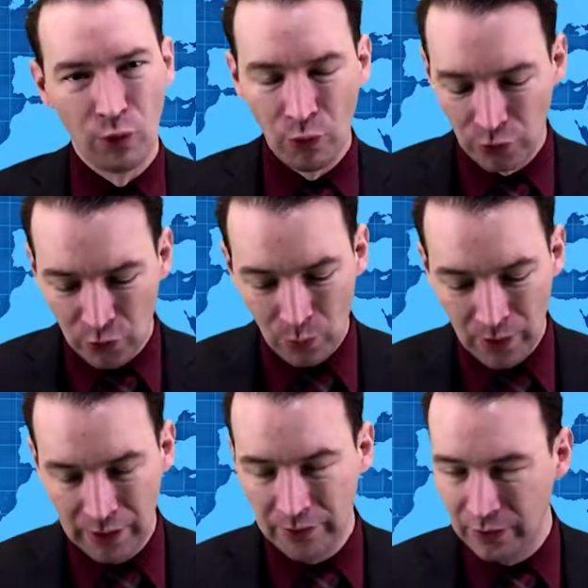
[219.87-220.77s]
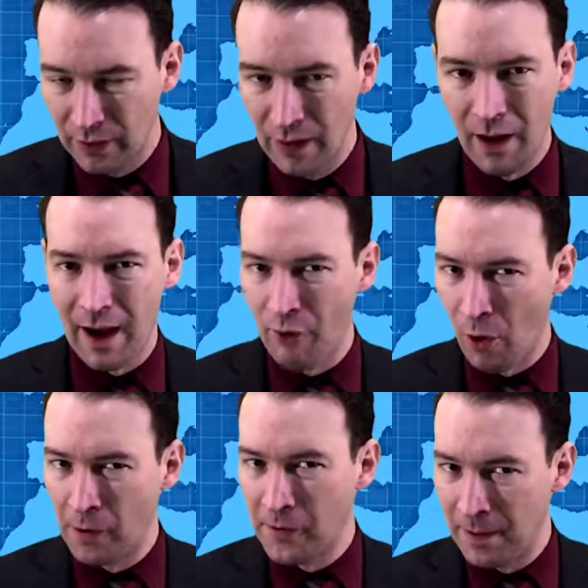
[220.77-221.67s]
Those two things have a
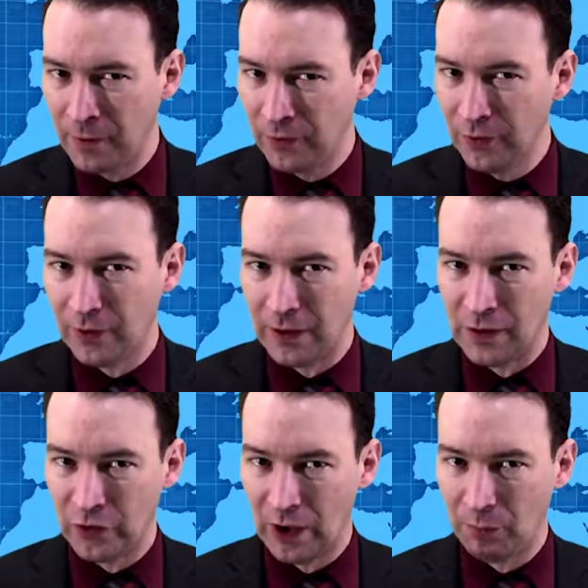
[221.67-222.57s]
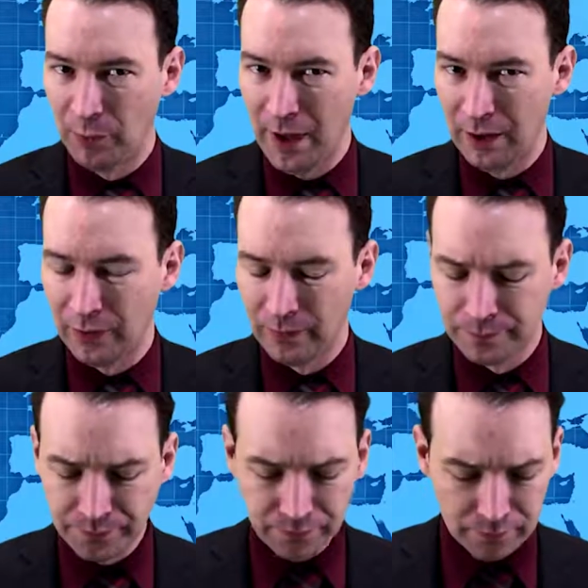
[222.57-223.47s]
hard time existing in the same space.
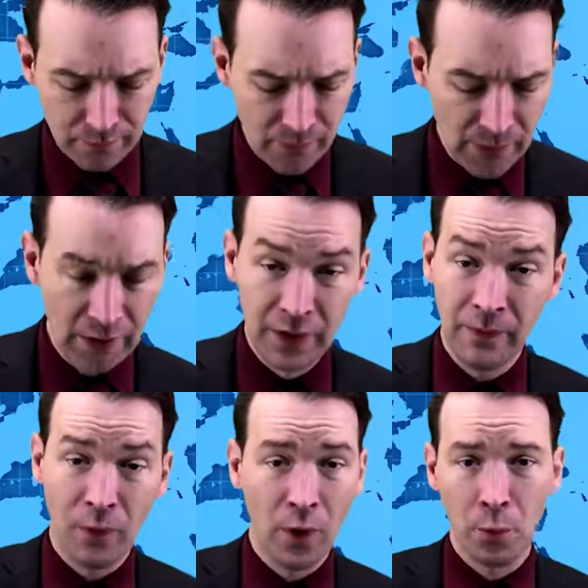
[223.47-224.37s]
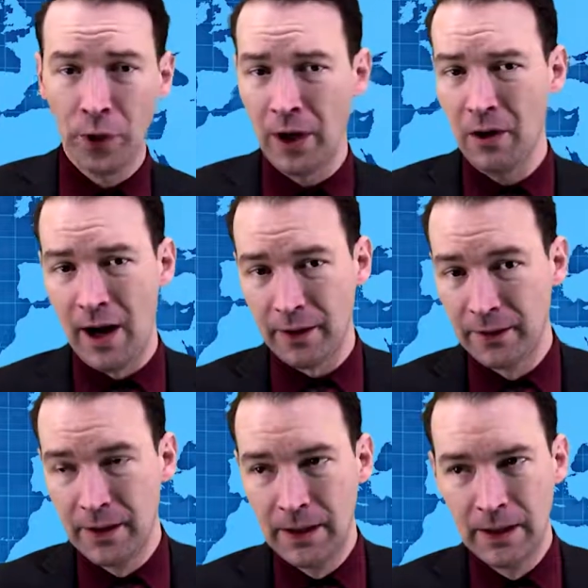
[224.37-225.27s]
The Affordable Care Act.